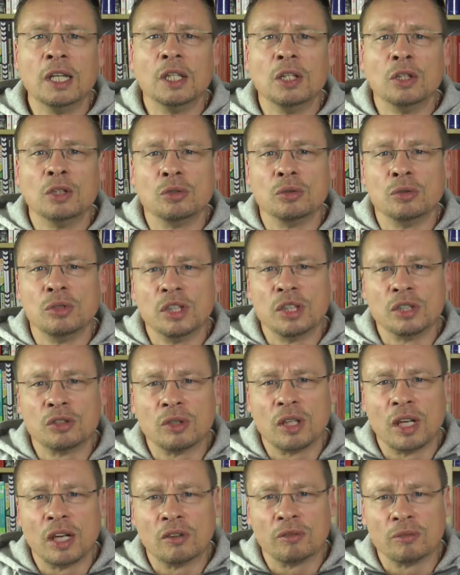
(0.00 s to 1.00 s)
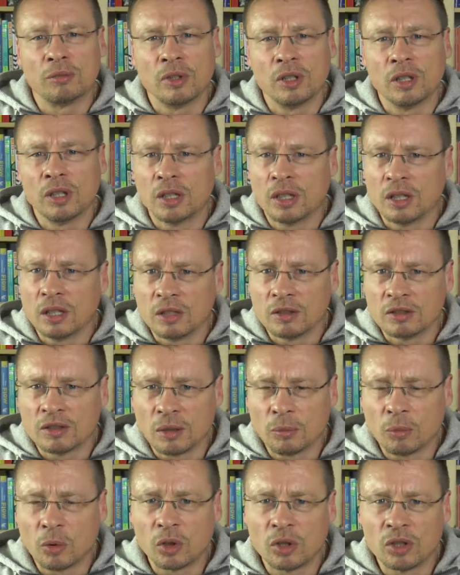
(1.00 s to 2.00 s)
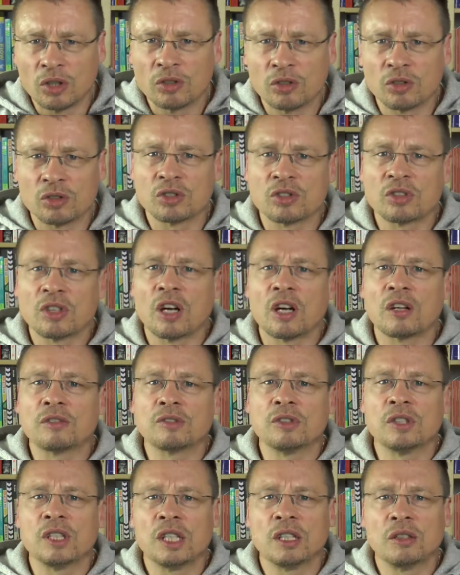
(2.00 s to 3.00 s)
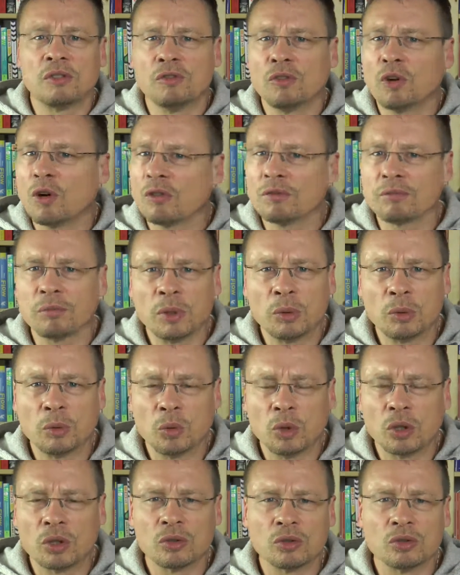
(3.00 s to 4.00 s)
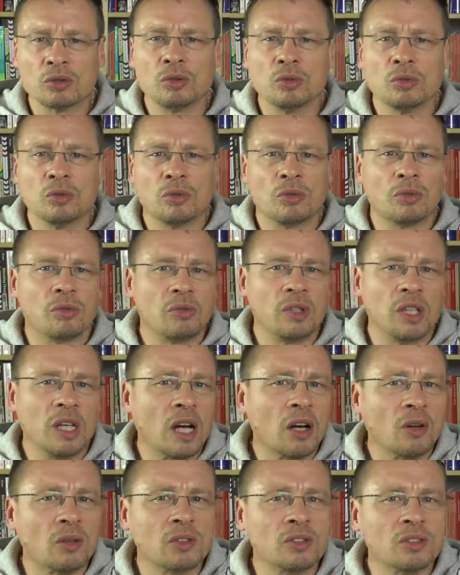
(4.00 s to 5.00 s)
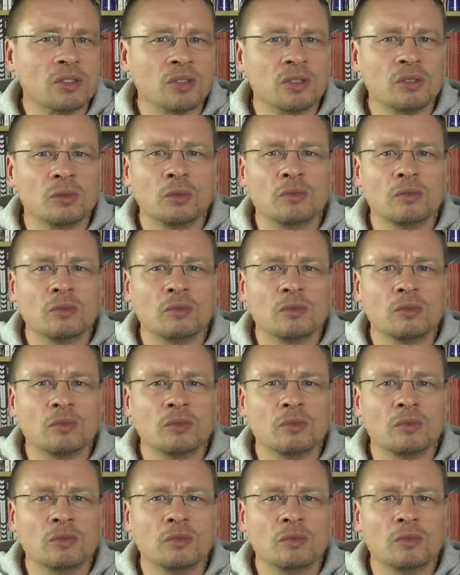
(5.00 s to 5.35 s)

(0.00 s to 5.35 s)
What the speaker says: You need to have someone in your staff to get involved, maybe 1 or 2 or 3 hours in